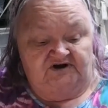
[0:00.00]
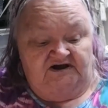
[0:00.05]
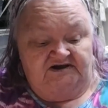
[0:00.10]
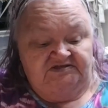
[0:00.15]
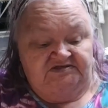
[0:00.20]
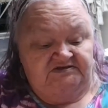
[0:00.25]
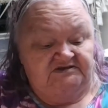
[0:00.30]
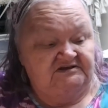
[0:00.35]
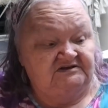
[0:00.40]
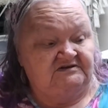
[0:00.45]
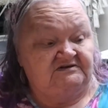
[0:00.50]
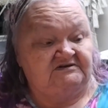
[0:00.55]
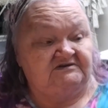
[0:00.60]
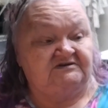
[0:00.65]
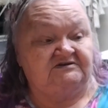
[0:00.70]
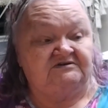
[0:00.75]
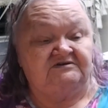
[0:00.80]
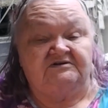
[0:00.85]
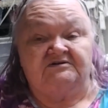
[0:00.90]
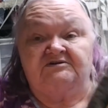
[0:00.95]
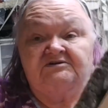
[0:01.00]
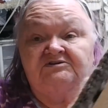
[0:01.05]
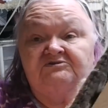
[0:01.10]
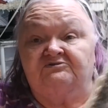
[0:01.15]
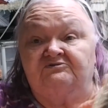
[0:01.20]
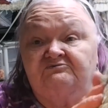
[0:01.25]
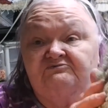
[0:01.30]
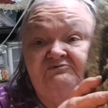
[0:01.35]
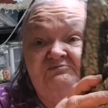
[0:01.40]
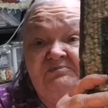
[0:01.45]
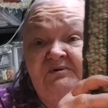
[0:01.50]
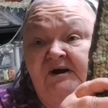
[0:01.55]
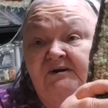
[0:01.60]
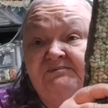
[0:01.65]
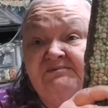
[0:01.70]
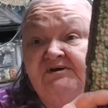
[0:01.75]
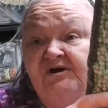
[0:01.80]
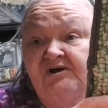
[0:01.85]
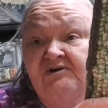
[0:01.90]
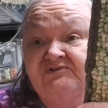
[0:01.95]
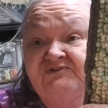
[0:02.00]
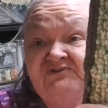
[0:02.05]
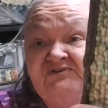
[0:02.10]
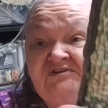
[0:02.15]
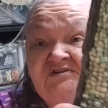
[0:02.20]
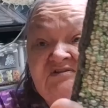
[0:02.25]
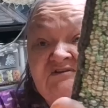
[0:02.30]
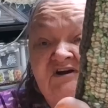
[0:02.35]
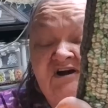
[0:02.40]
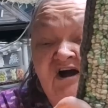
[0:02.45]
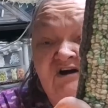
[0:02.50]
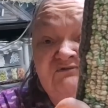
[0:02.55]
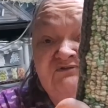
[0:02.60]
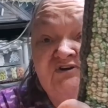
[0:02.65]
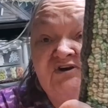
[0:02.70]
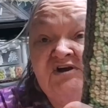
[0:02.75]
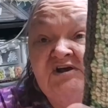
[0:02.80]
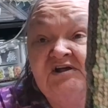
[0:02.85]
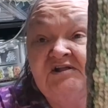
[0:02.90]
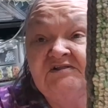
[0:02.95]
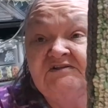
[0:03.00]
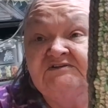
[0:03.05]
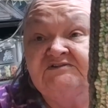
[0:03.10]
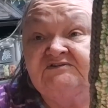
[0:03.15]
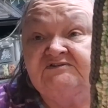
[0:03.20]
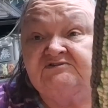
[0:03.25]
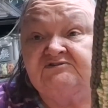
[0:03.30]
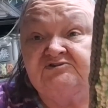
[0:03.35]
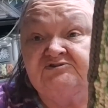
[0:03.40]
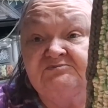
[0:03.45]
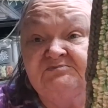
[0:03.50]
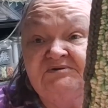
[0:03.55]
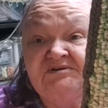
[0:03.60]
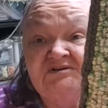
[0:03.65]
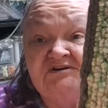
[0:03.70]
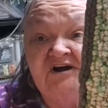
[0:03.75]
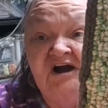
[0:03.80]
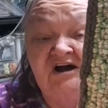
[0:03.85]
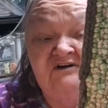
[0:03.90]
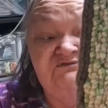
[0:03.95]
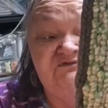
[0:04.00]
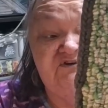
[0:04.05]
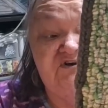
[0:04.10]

I think you probably all seen the cover. This is going to be the cover